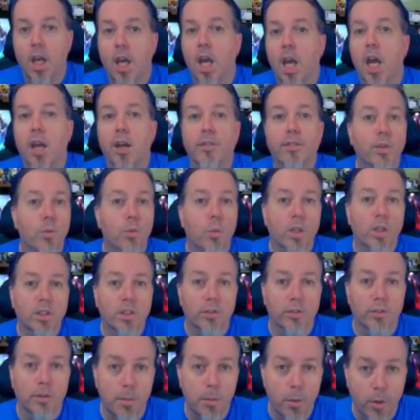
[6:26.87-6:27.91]
If you want to
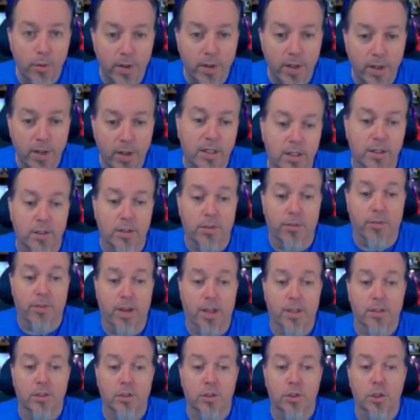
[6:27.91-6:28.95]
remove any of these
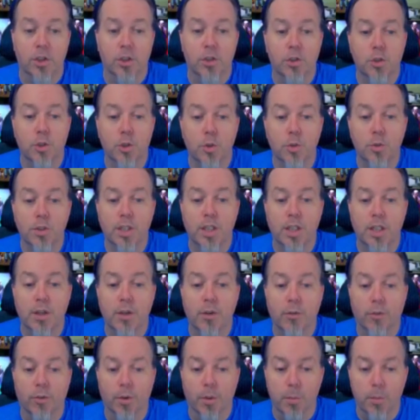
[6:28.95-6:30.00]
effects, just choose the
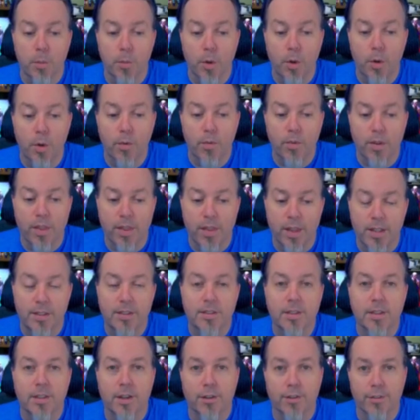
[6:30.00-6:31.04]
remove
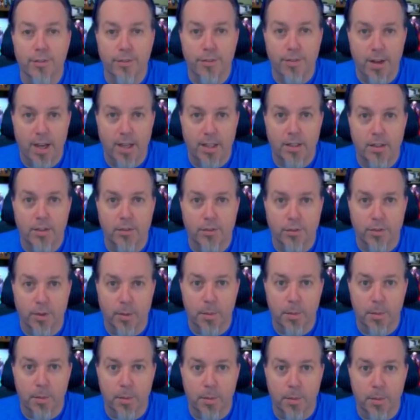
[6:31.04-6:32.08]
this effect from the
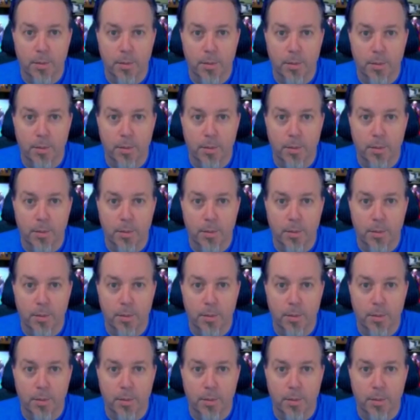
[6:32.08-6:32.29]
dropdown.